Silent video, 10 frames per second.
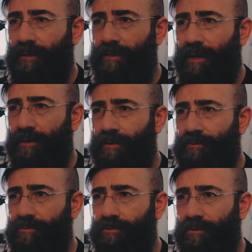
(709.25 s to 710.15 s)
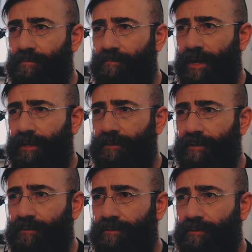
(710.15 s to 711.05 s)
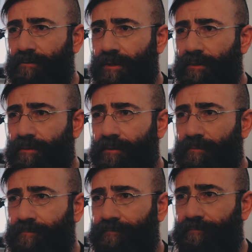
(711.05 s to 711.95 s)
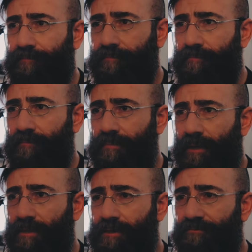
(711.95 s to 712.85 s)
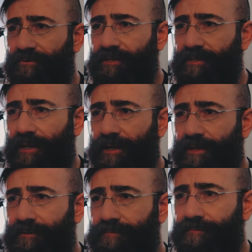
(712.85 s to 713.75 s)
Now I want to combine it with the first layer.